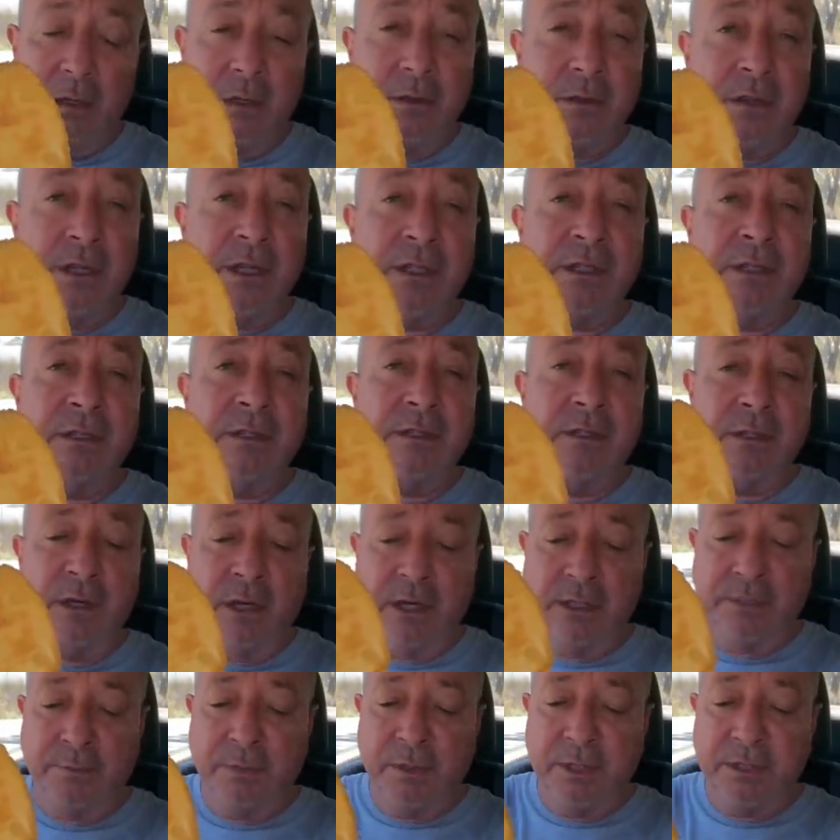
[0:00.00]
Decent
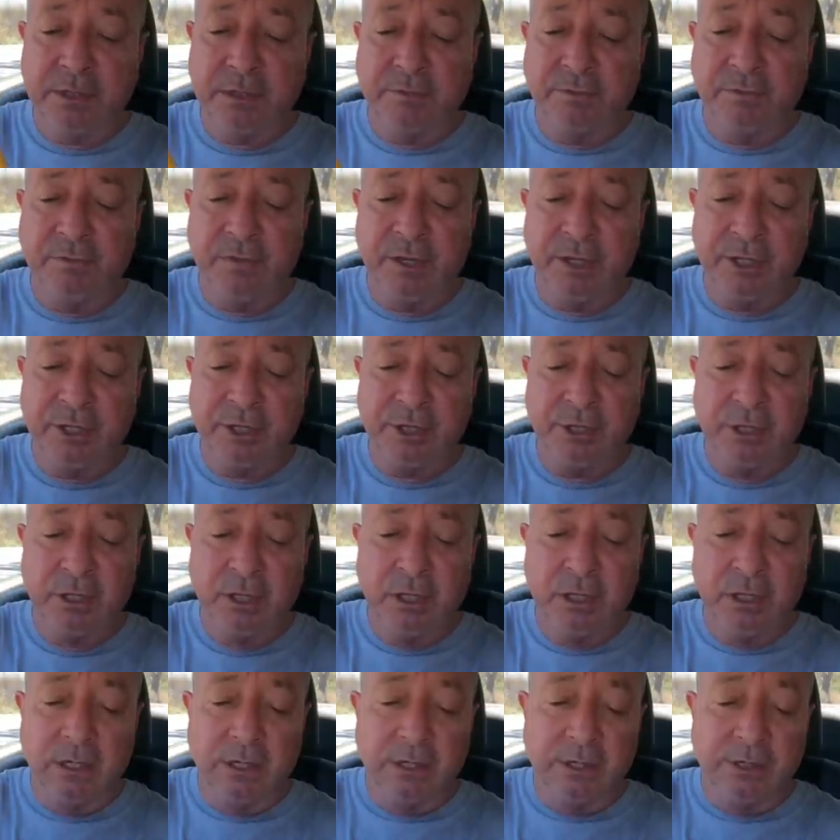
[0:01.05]
sized piece of fish.
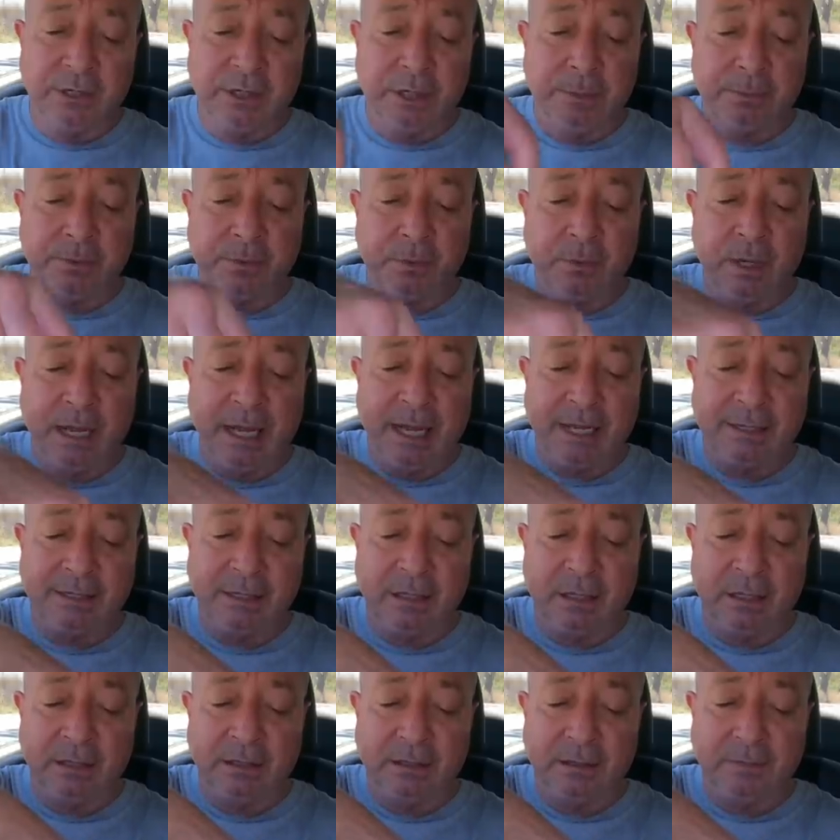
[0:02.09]
Chips were
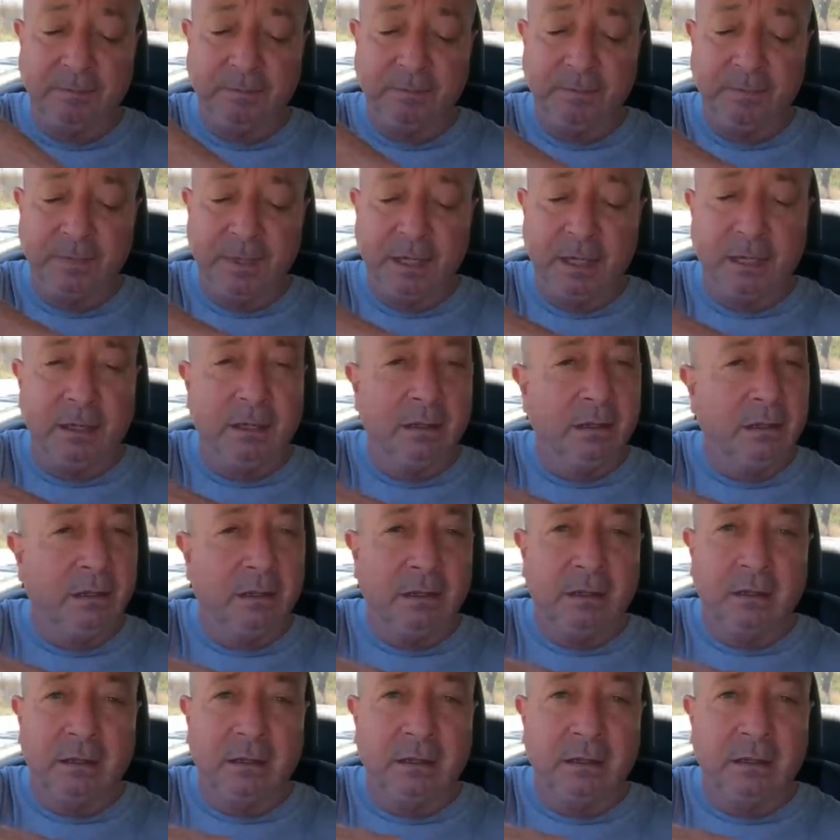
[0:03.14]
excellent.
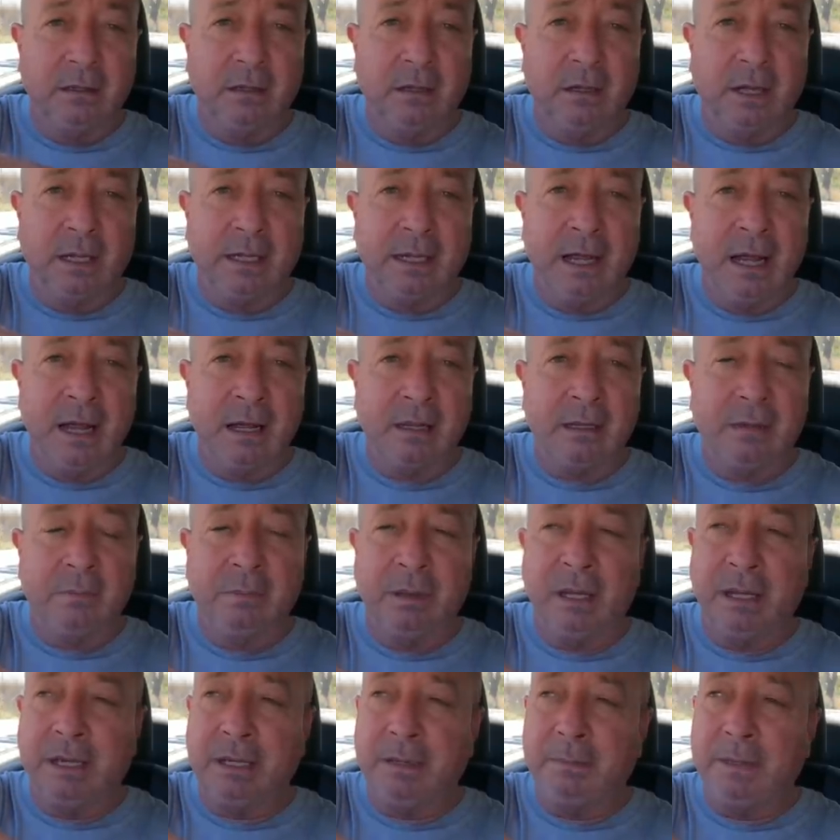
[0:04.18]
I can't
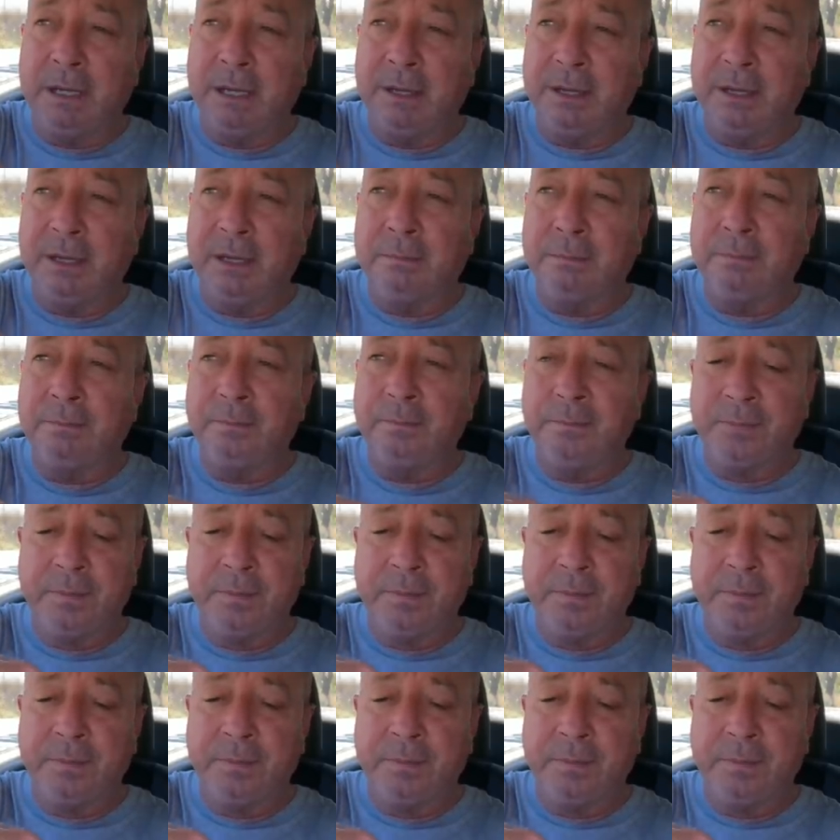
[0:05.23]
complain about them.